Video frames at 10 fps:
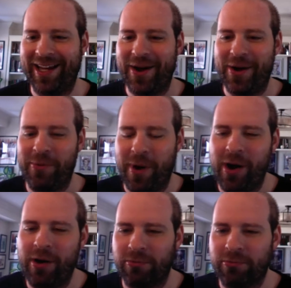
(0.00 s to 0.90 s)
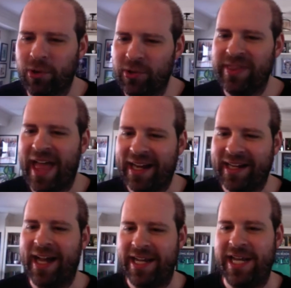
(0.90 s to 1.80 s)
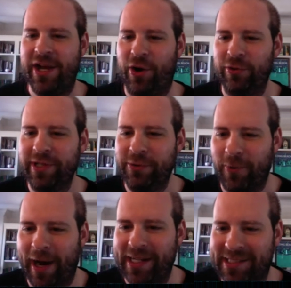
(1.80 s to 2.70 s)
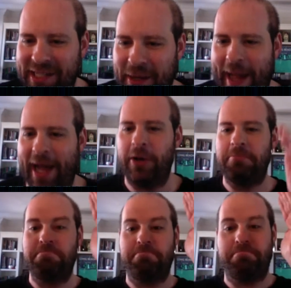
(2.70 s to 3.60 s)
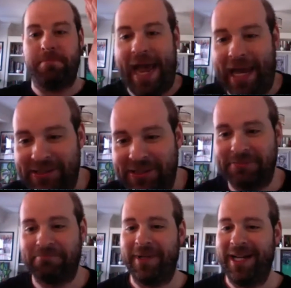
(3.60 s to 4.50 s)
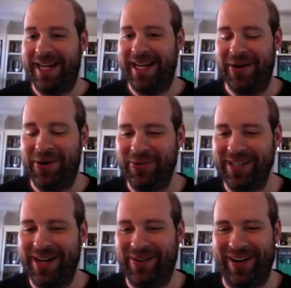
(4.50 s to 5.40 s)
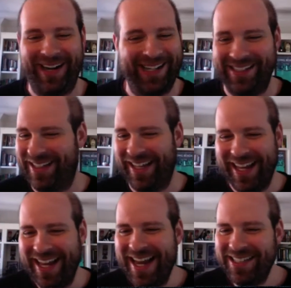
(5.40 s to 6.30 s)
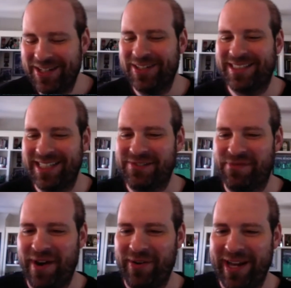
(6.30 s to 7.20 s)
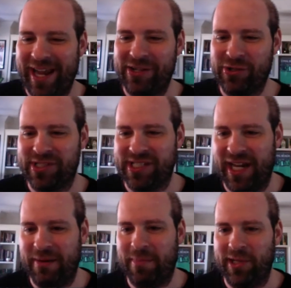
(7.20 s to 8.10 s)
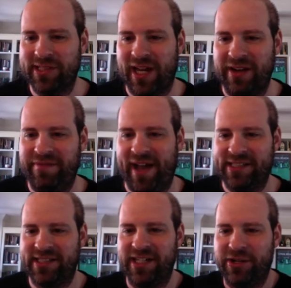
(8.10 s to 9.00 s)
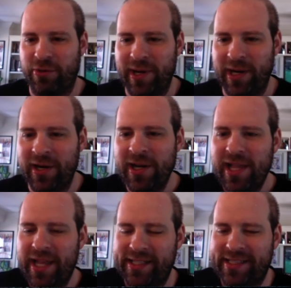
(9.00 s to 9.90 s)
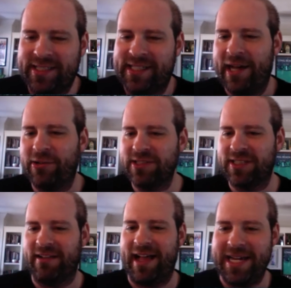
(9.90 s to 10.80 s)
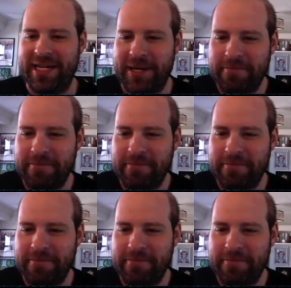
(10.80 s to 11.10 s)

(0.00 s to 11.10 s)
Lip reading: go, oh, Roland, that guy, he only writes about cats. He only. So it's this very interesting, multifaceted career that it sounds like